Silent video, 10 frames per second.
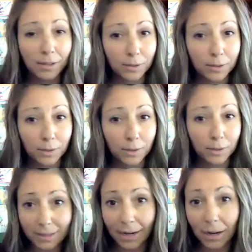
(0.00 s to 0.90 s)
So
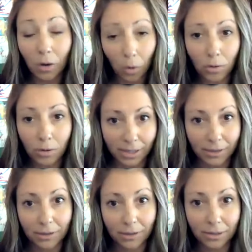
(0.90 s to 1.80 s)
that is like a hole
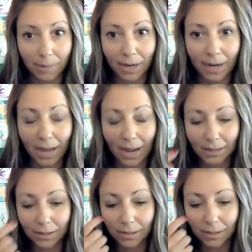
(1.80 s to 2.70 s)
in your stomach.
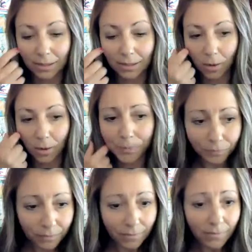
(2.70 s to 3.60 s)
And so
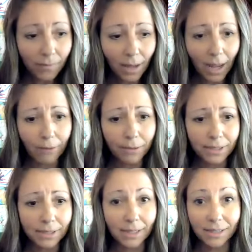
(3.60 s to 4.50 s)
I
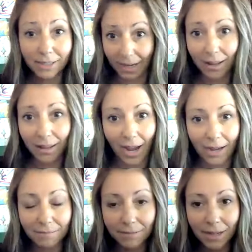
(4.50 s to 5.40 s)
was sick a
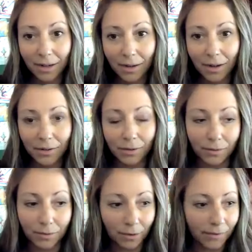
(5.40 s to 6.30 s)
lot,
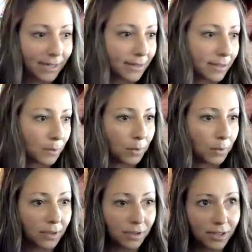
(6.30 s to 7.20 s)
nervous,
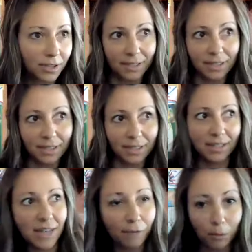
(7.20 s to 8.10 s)
or just
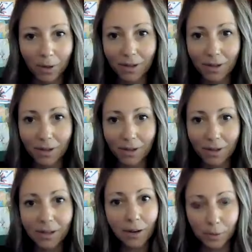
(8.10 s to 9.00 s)
never wanted
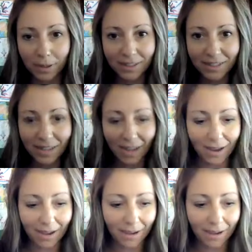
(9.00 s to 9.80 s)
to go to school.